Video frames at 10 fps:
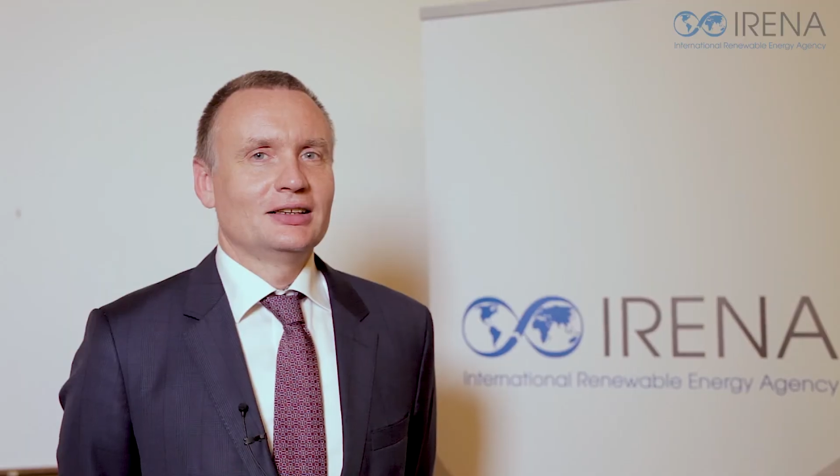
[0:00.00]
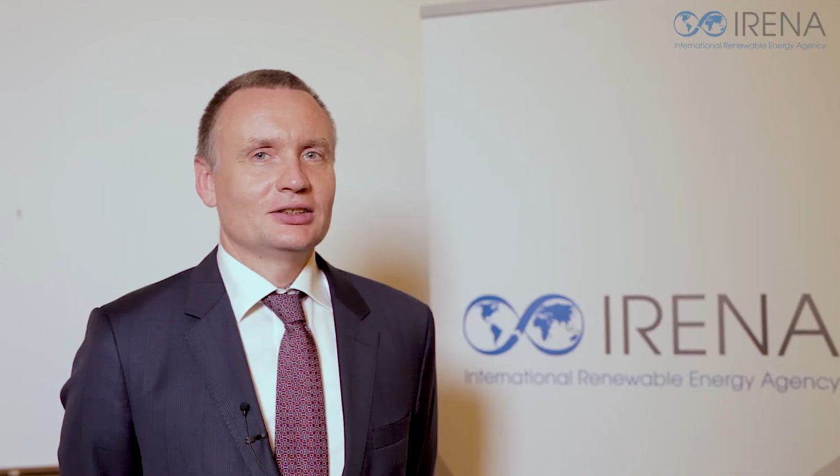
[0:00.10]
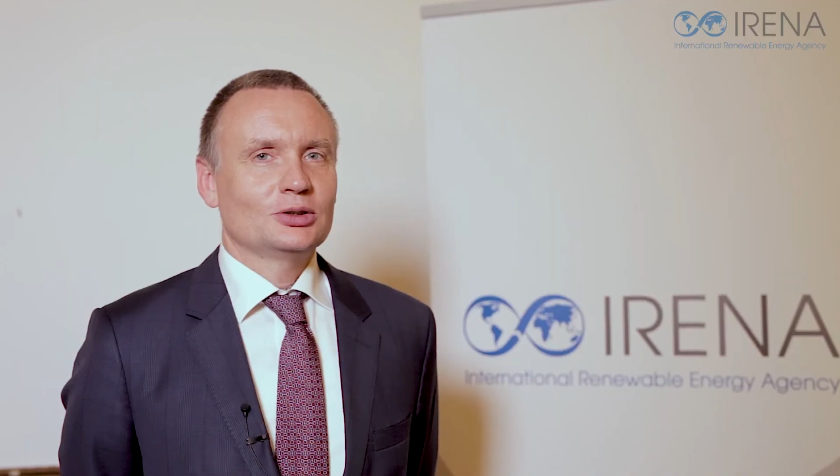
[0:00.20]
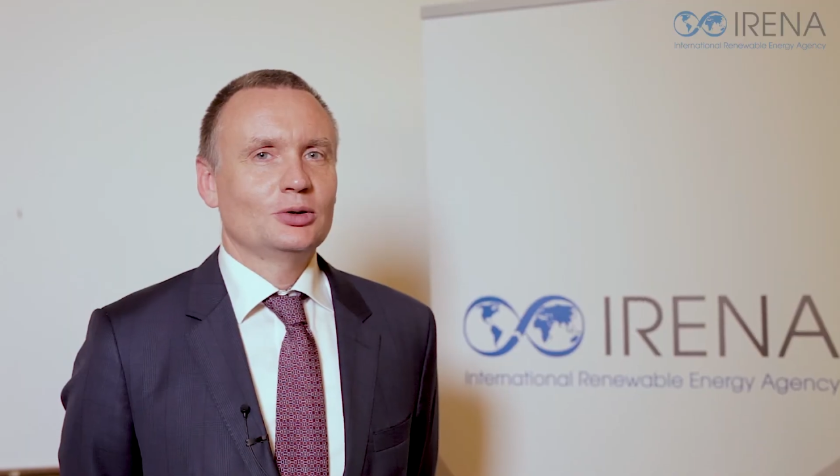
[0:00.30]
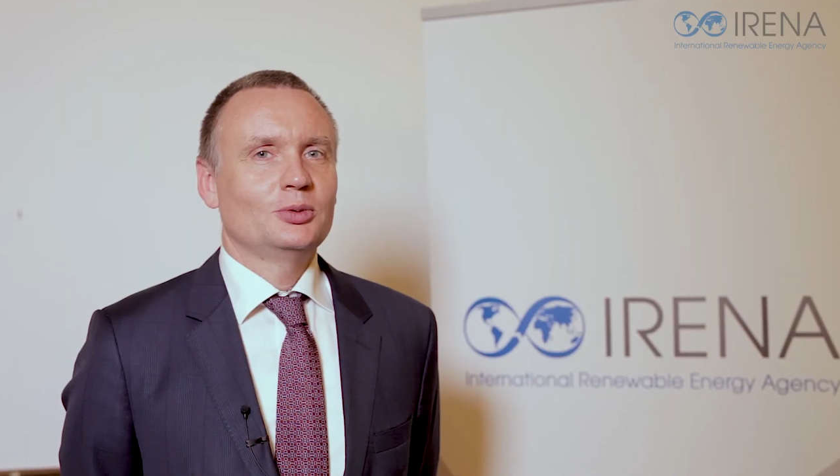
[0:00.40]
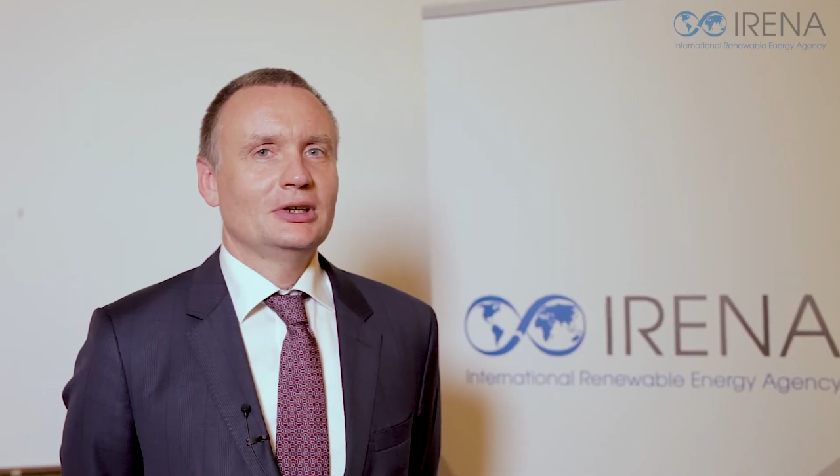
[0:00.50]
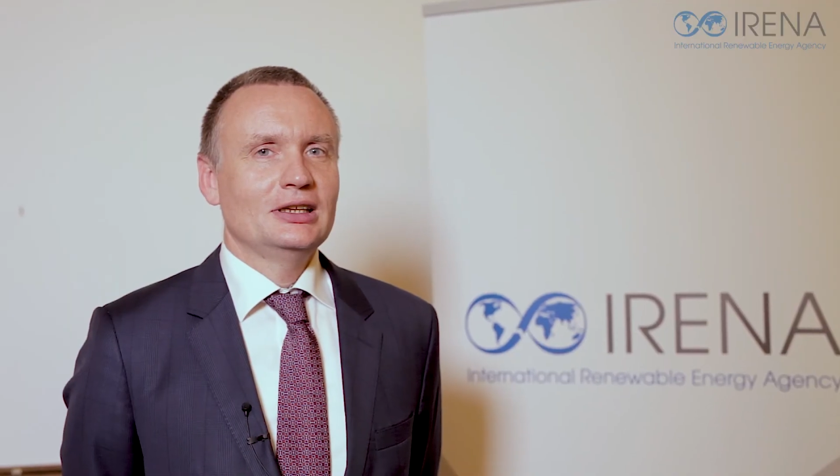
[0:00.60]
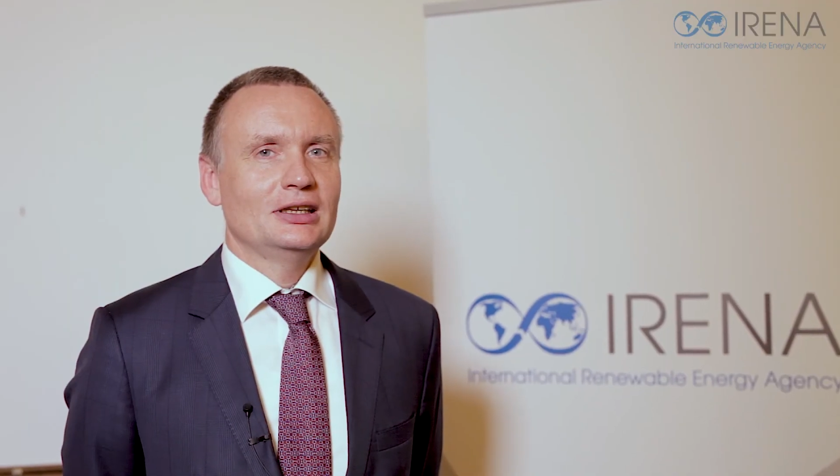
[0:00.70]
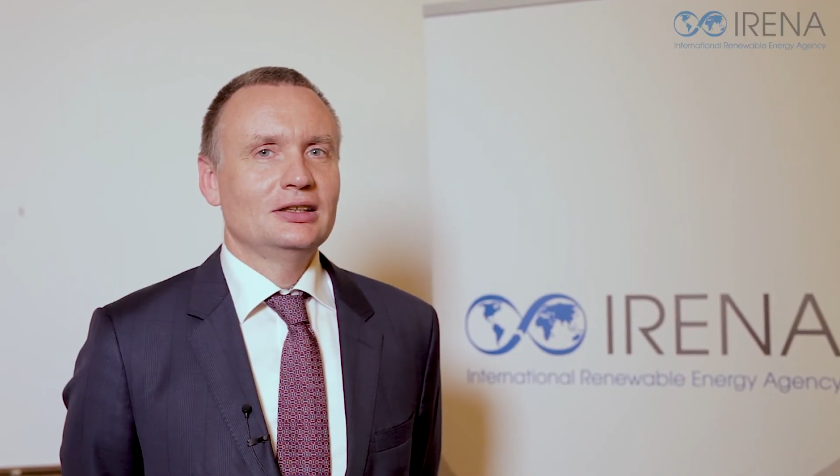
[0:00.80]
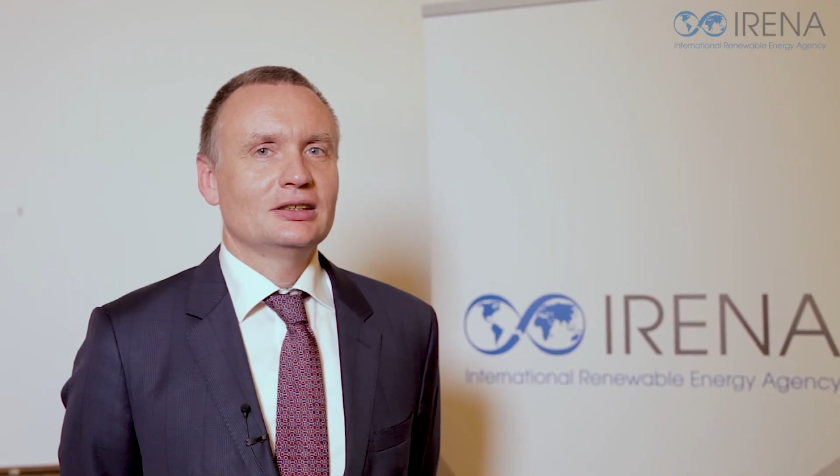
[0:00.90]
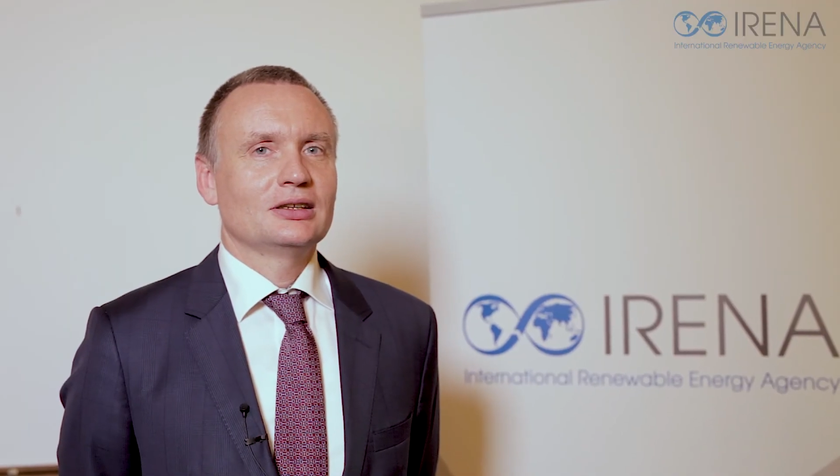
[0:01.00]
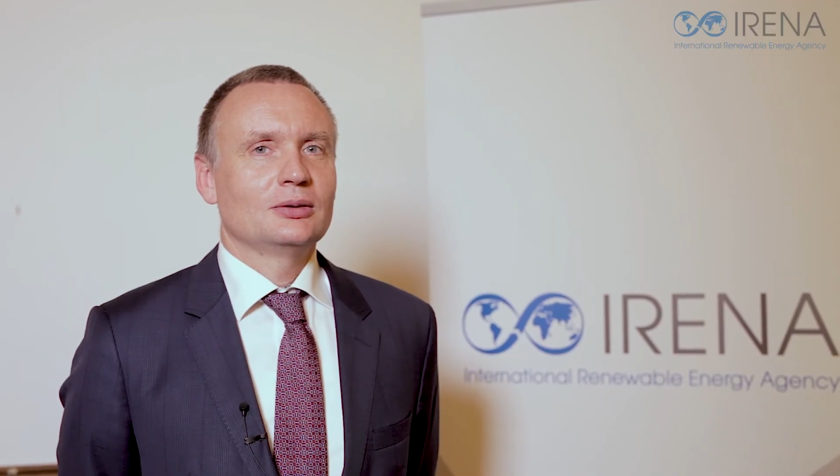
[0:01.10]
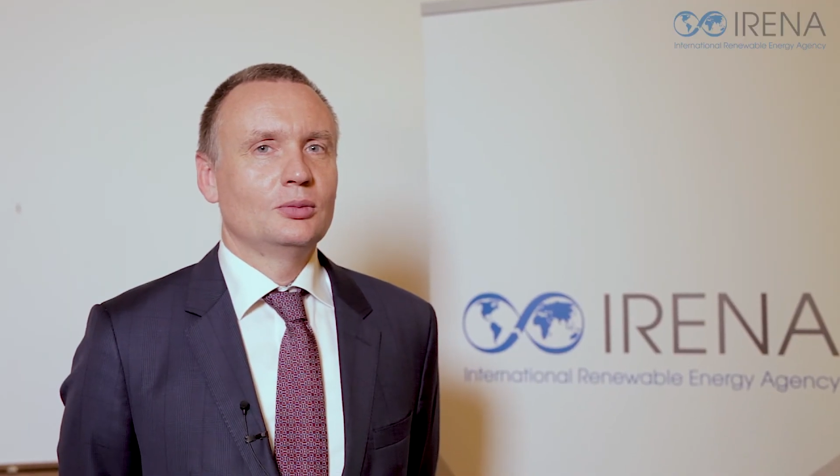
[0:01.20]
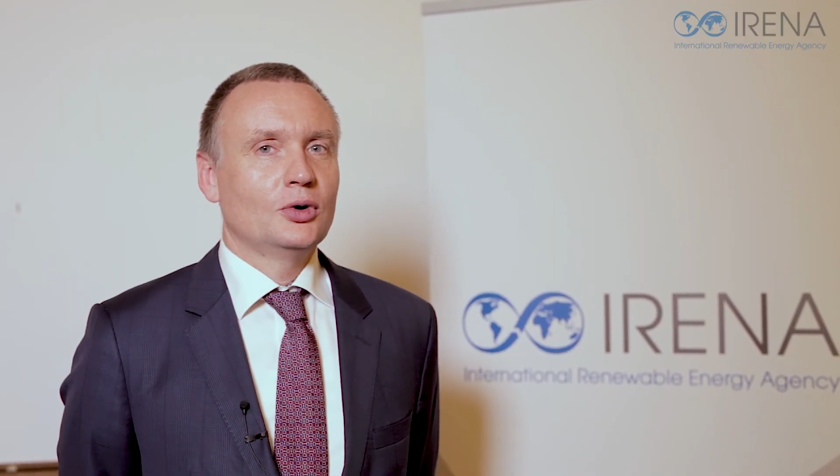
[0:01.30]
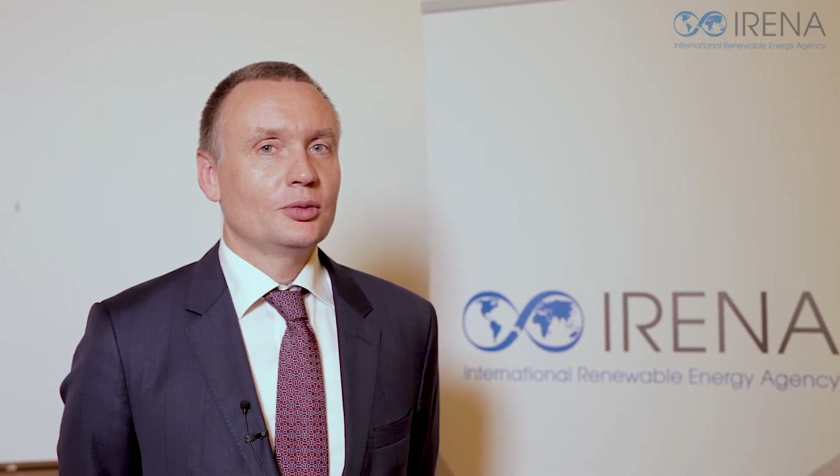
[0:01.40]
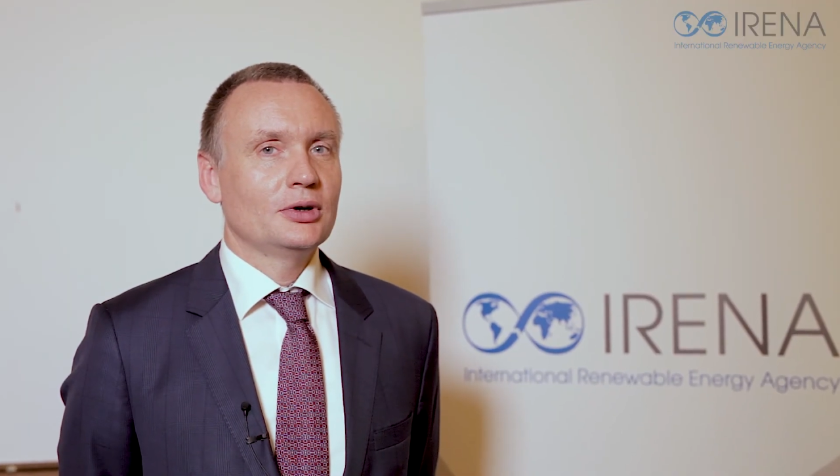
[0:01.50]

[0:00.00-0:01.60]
So we need more